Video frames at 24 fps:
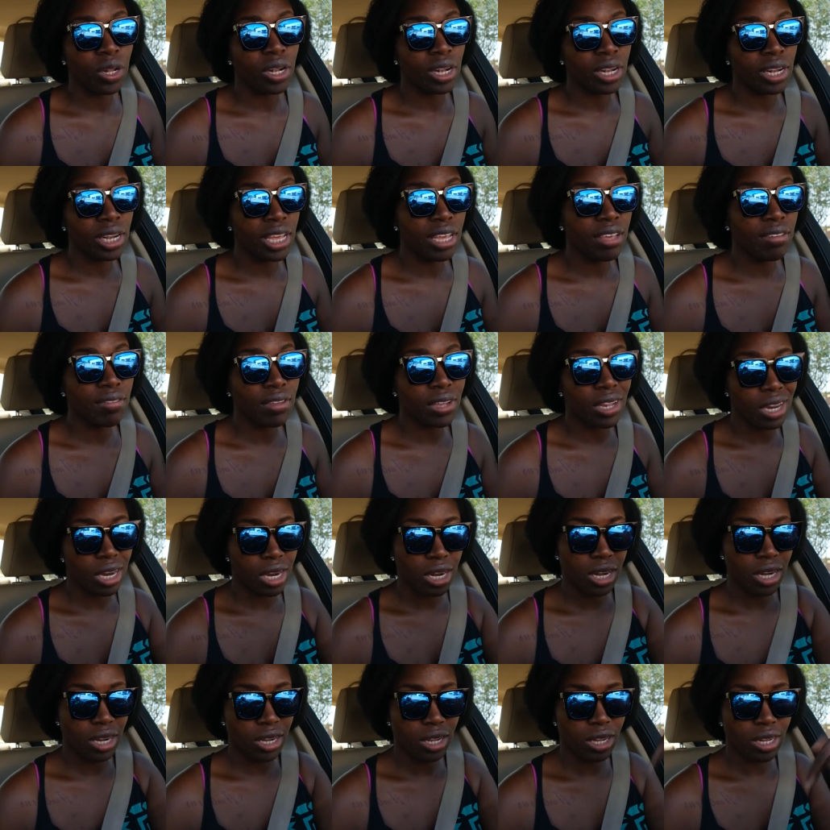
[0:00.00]
leave it
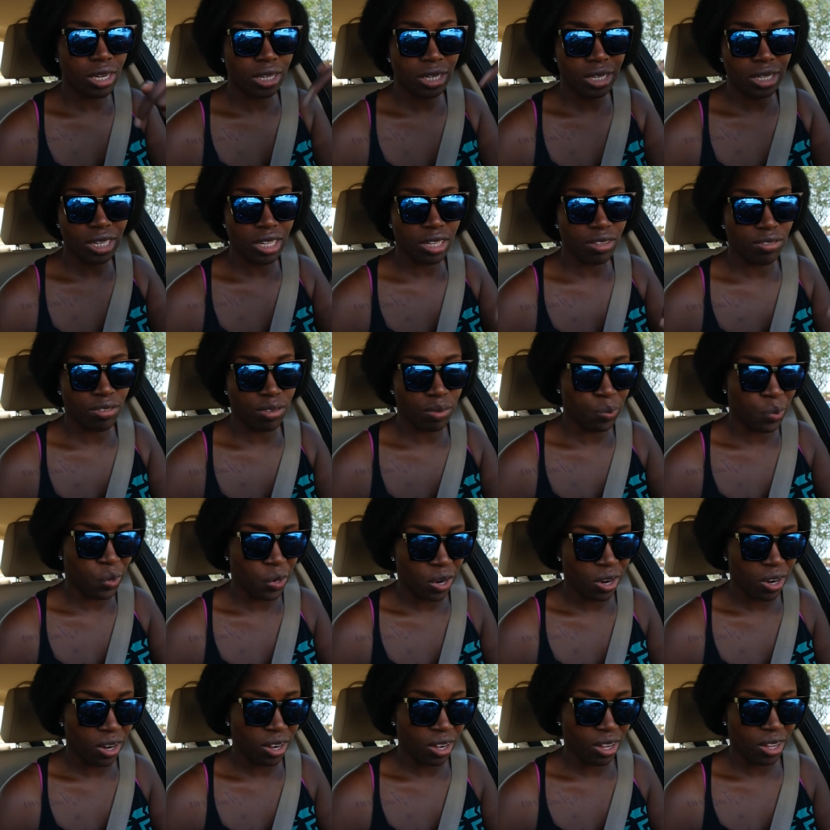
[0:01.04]
in the underneath the
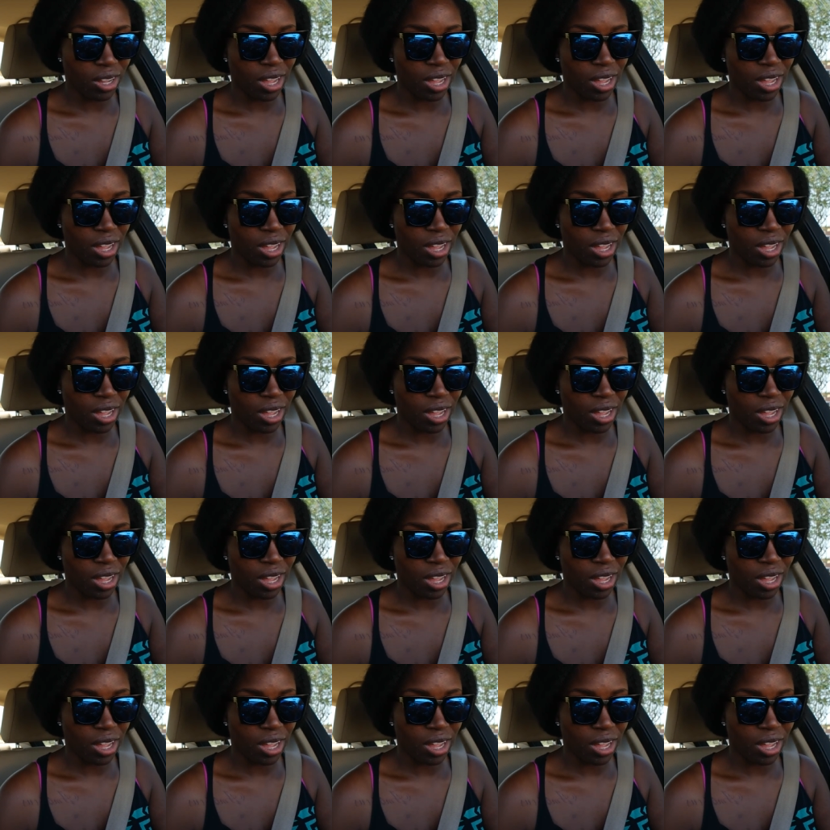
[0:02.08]
bar.